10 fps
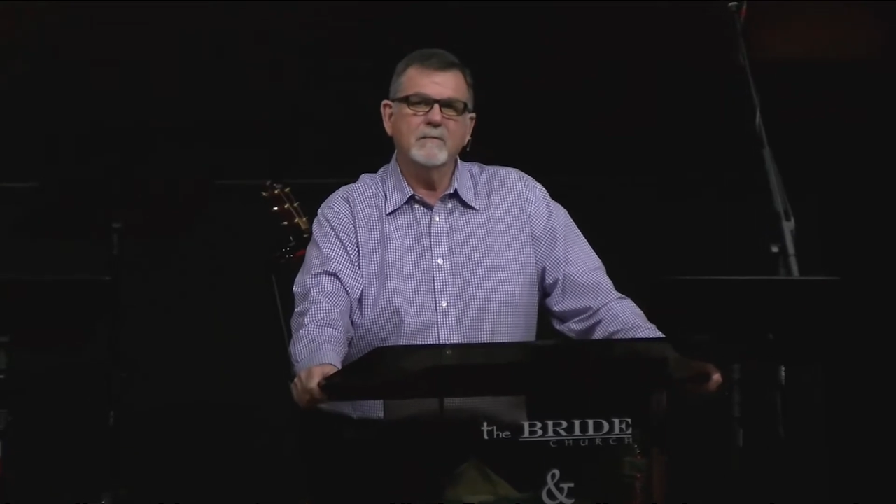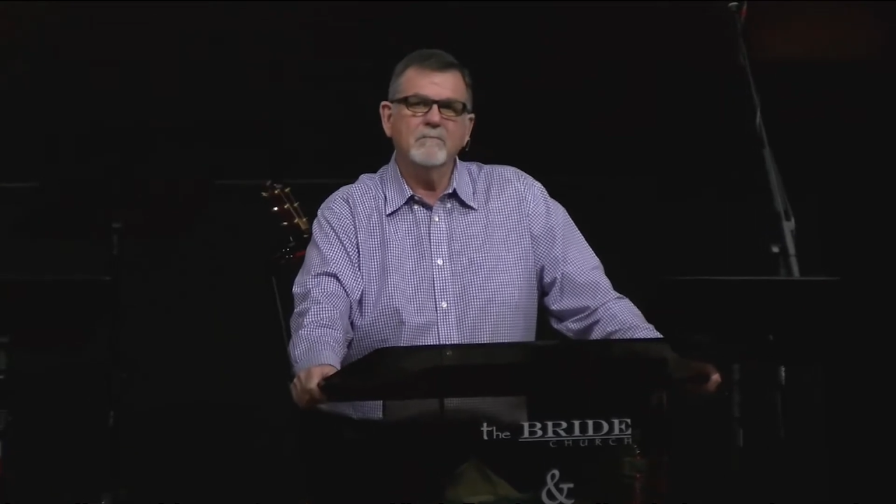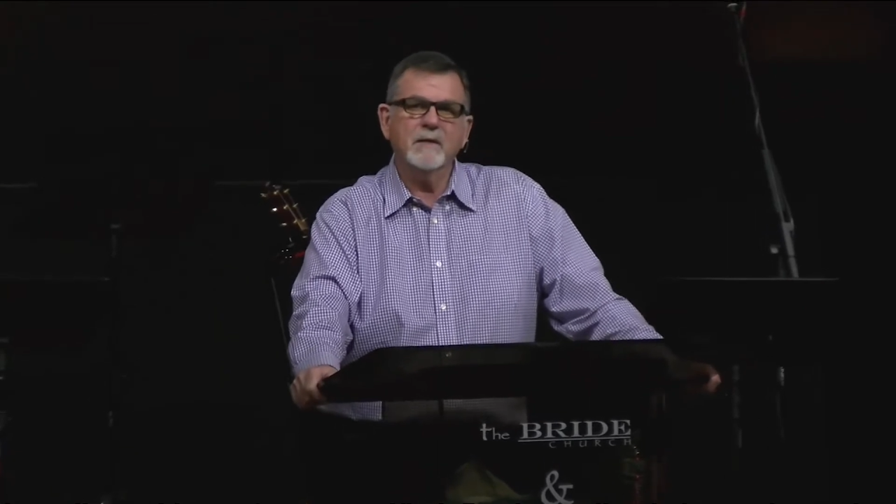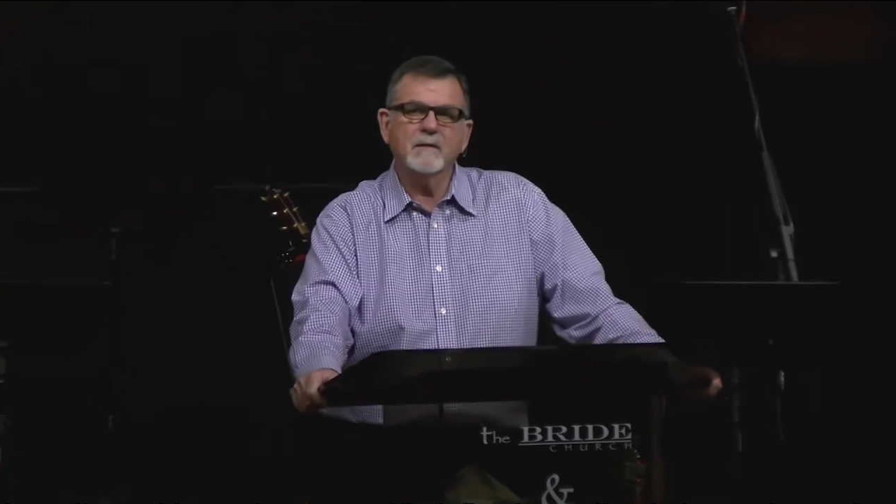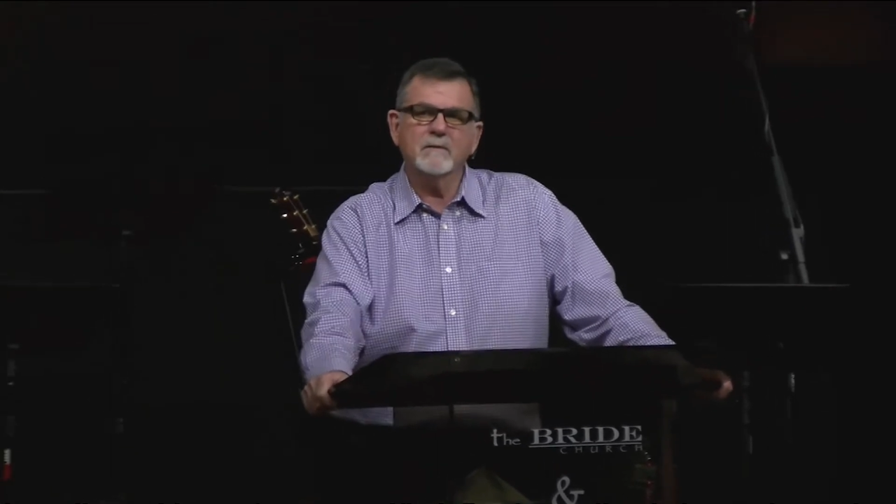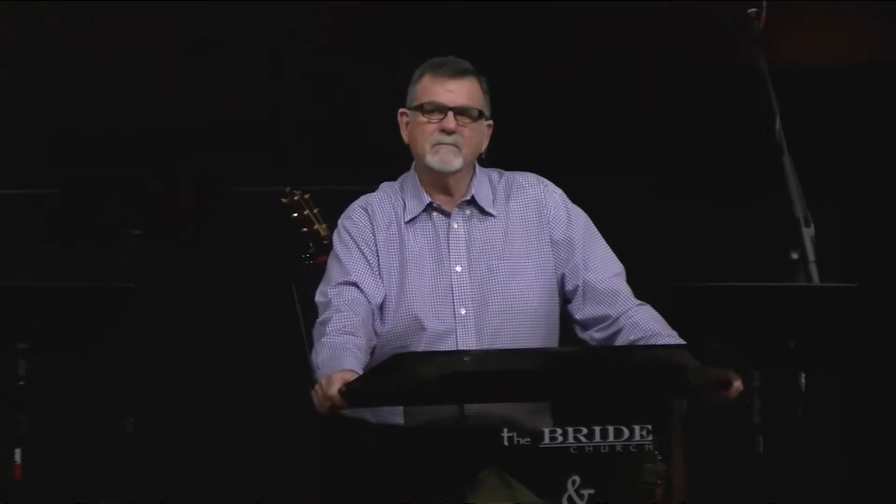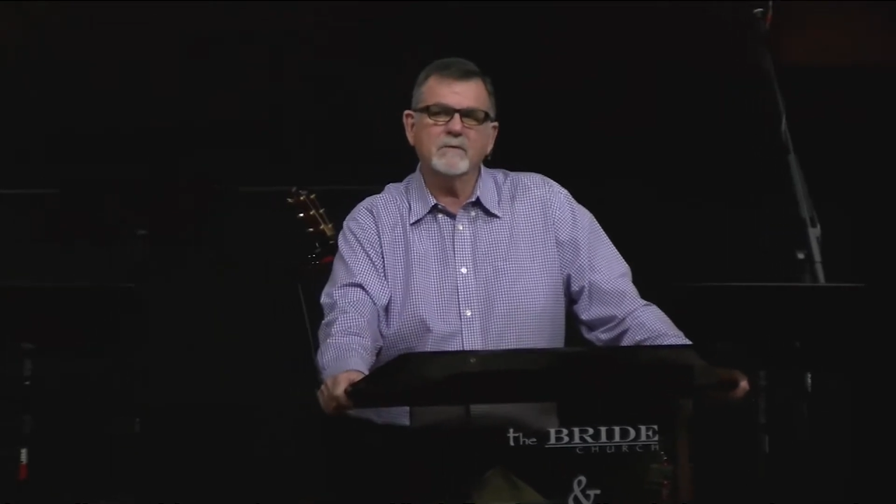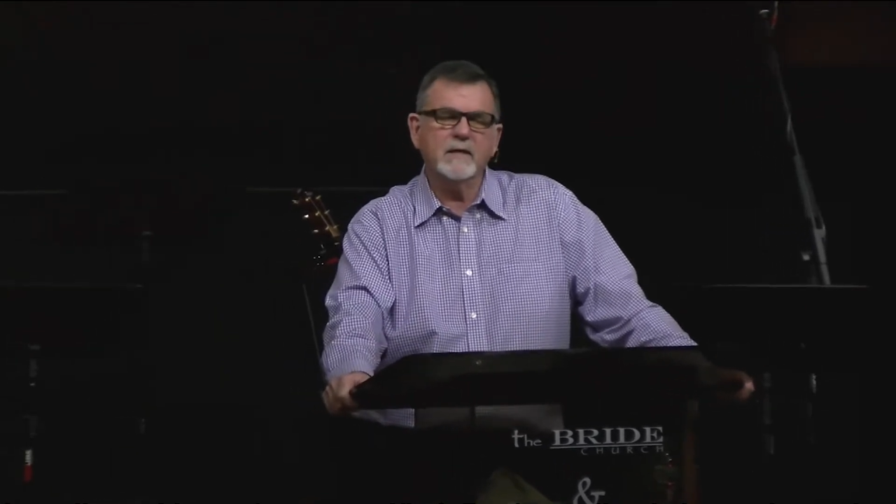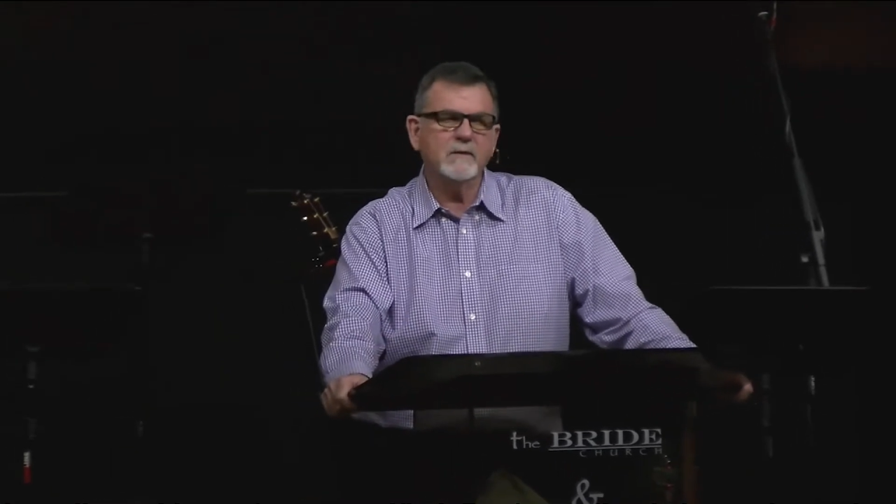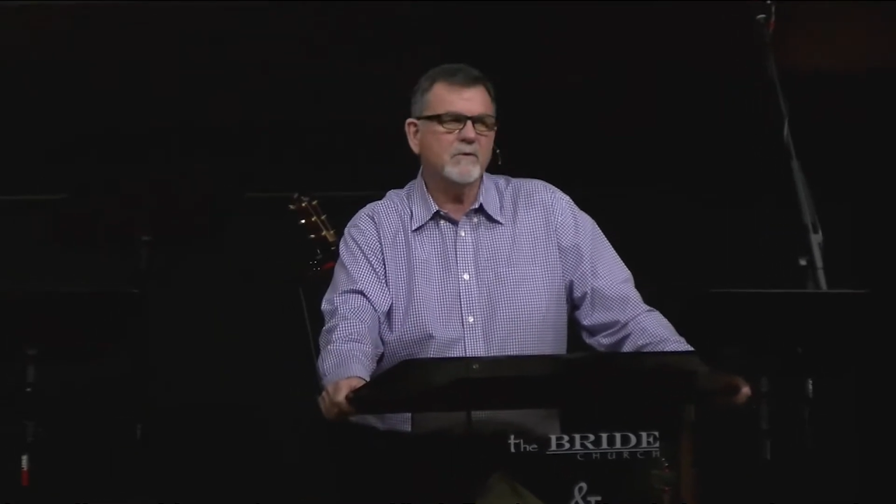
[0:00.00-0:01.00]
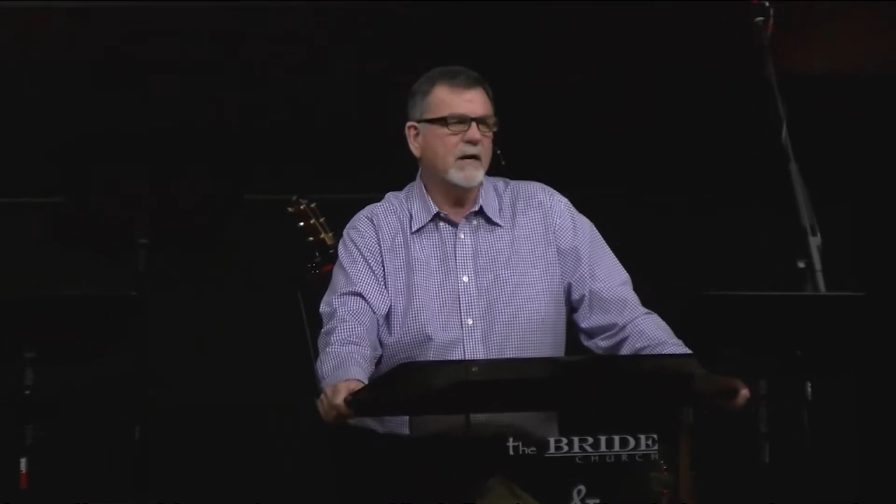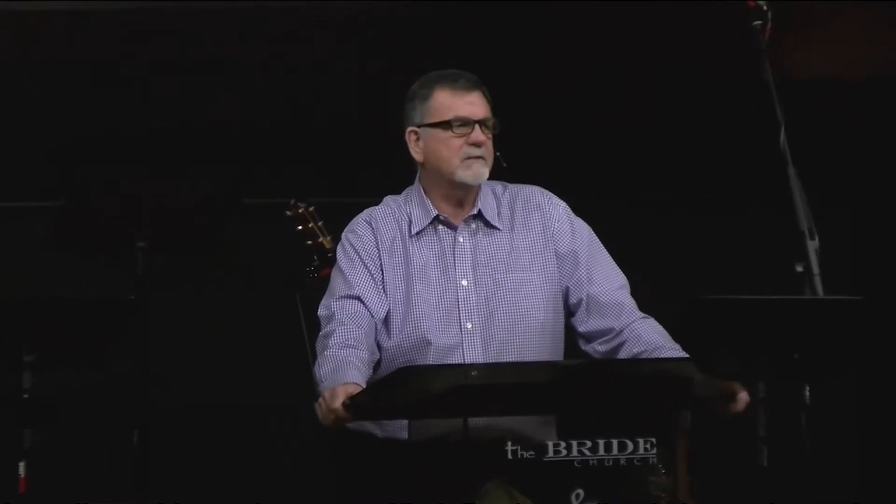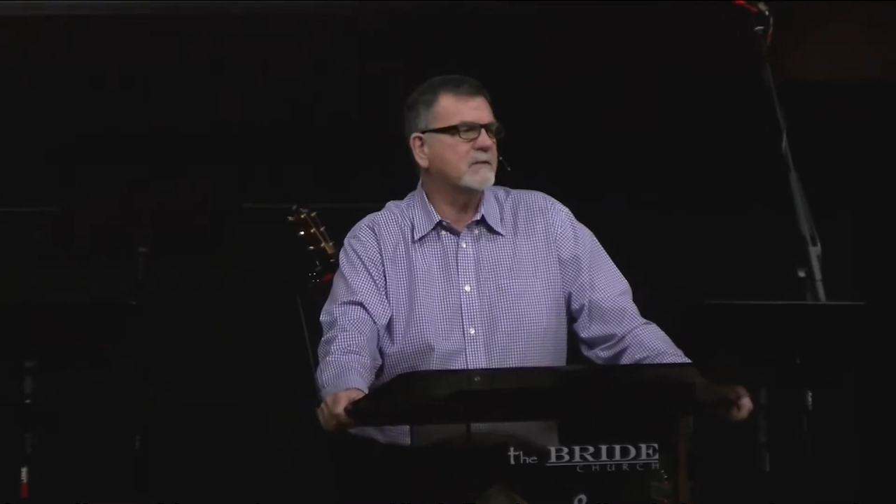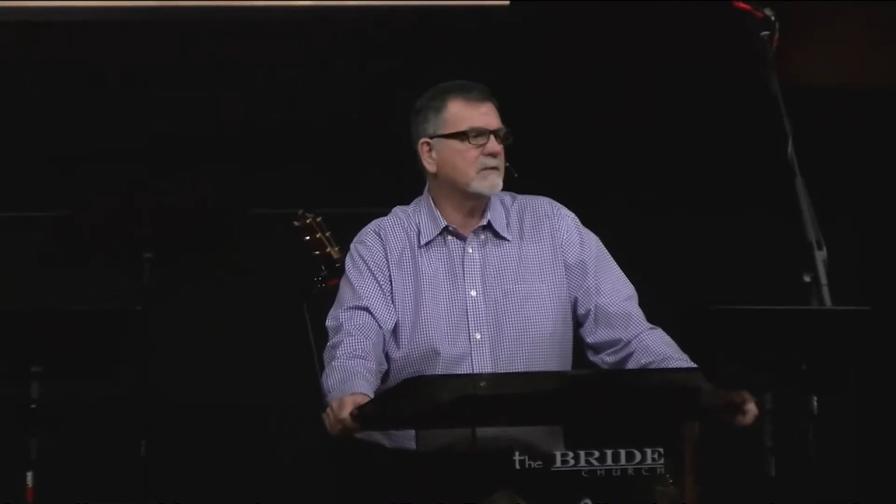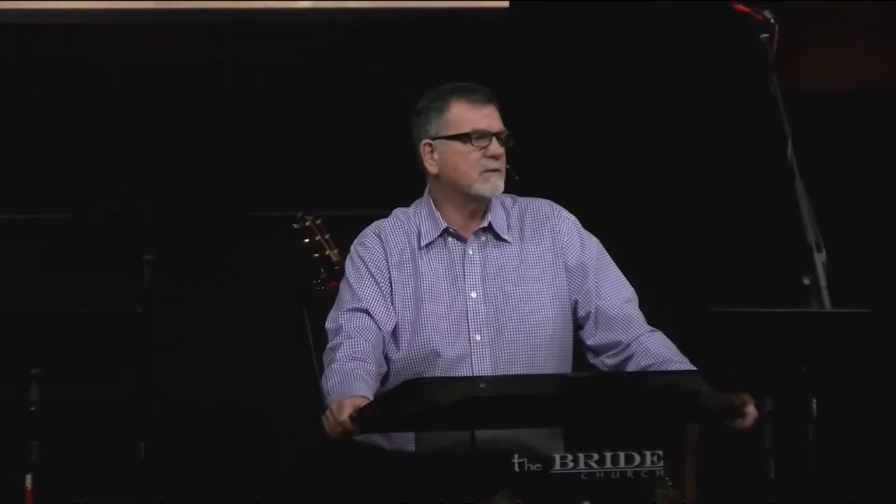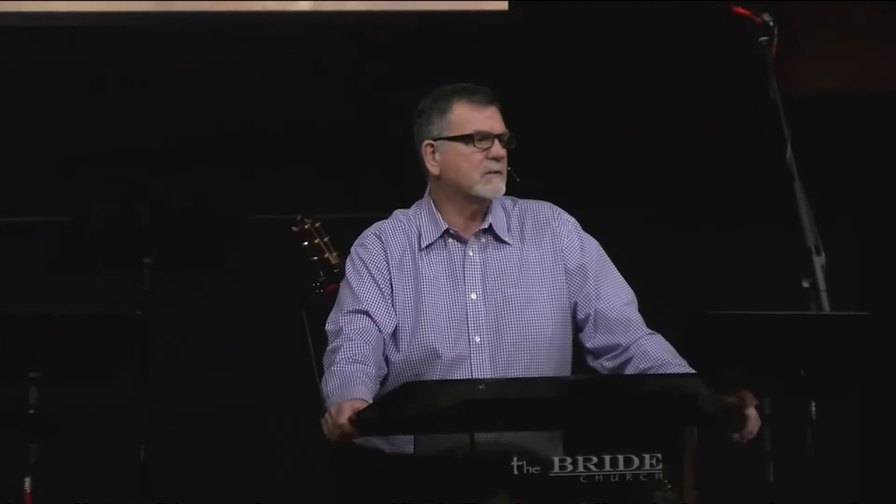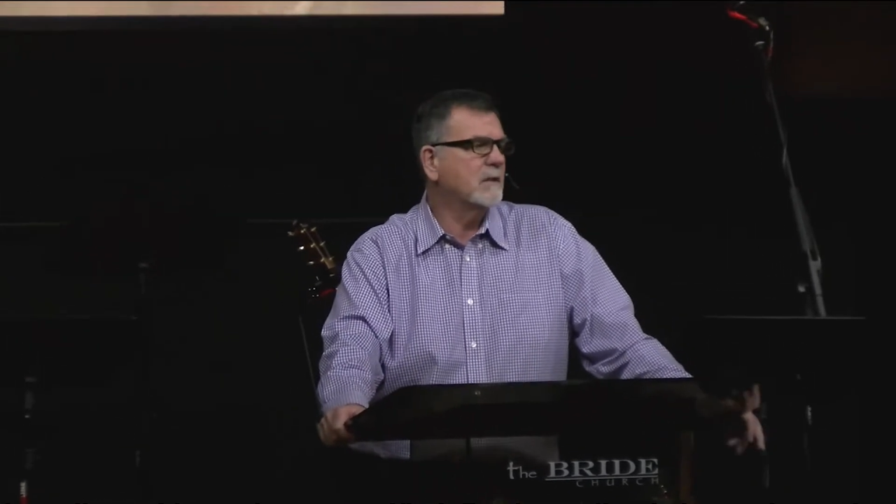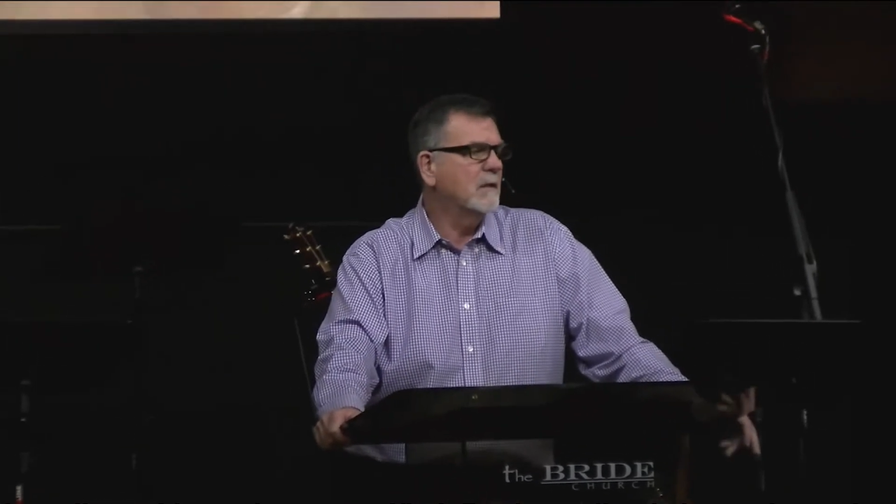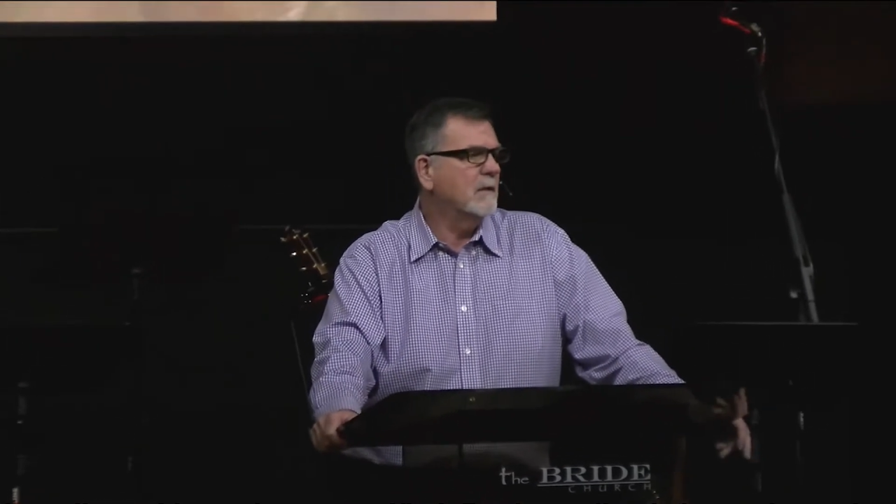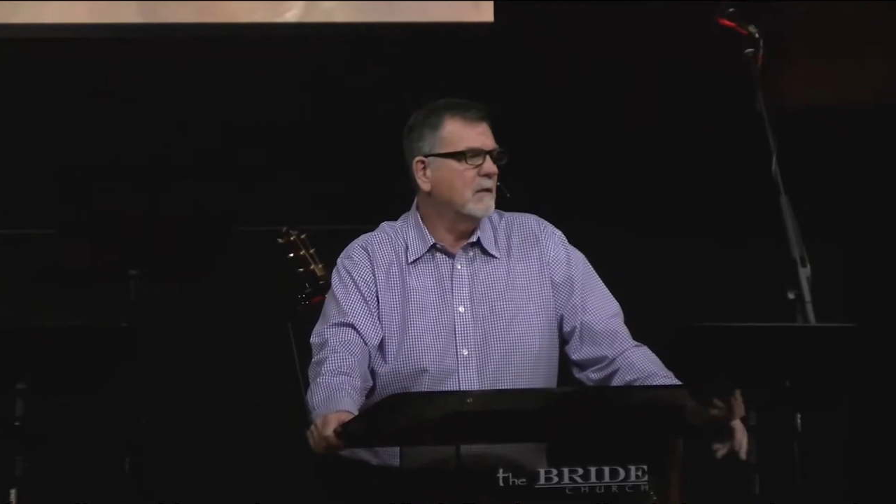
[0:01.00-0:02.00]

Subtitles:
in the middle of great crisis,